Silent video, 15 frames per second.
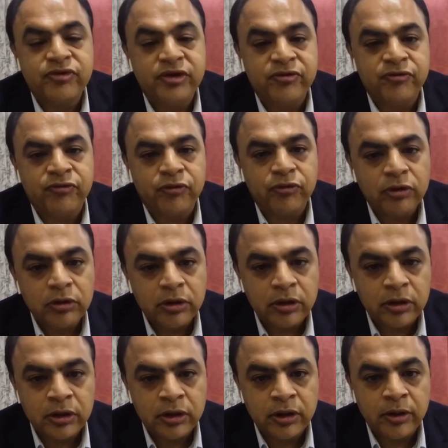We've
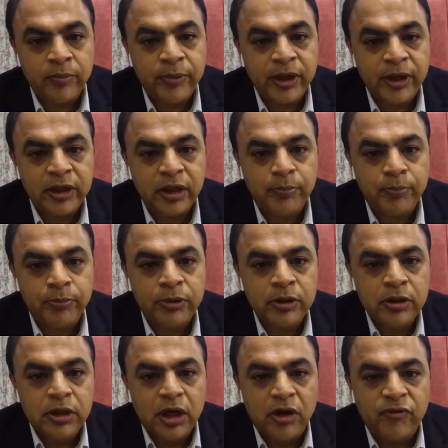built up
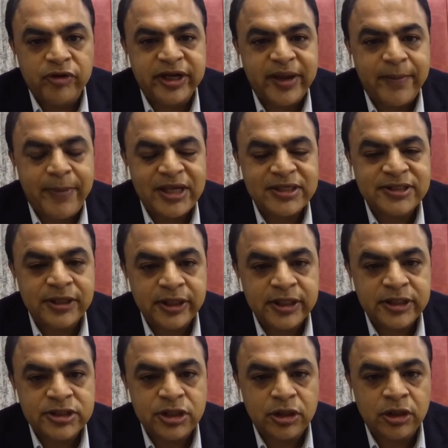our
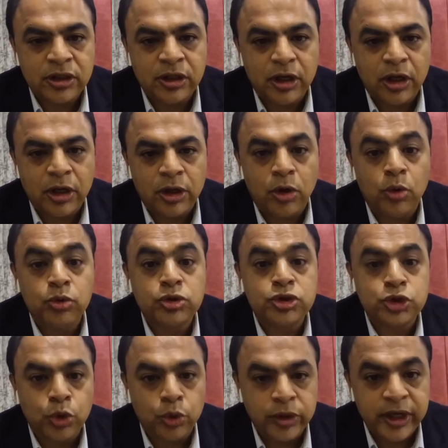capacities around
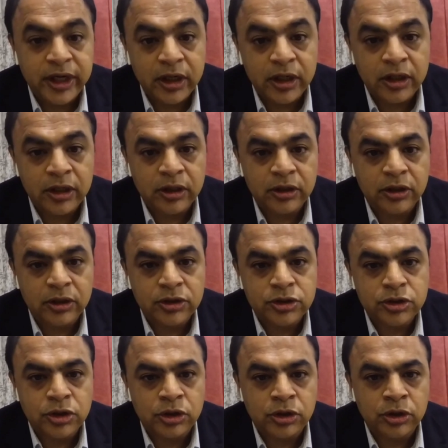
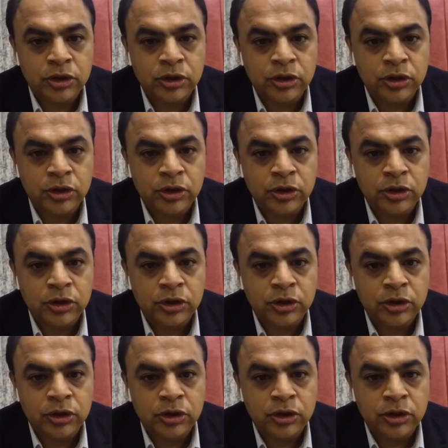storing